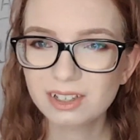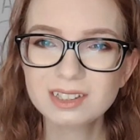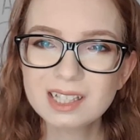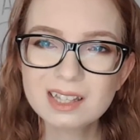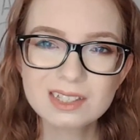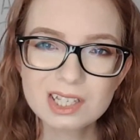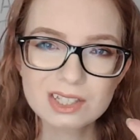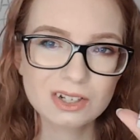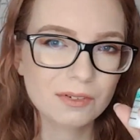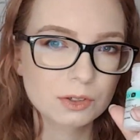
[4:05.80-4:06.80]
not that this
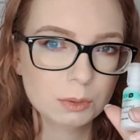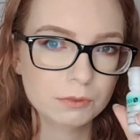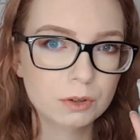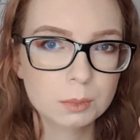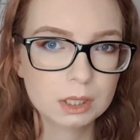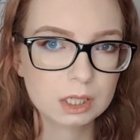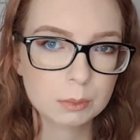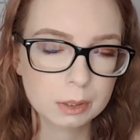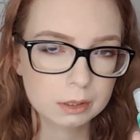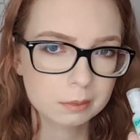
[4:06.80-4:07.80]
is enough to really formulate an
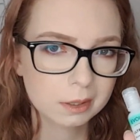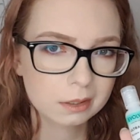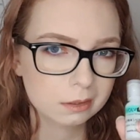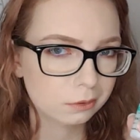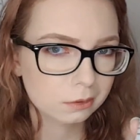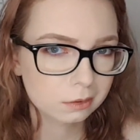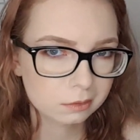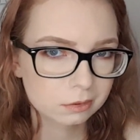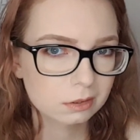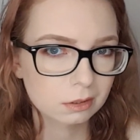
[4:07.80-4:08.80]
opinion about it
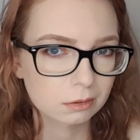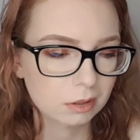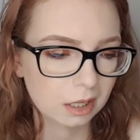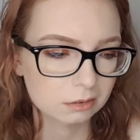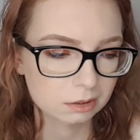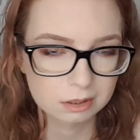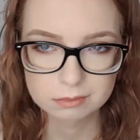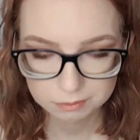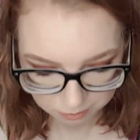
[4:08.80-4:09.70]
either, so I don't know.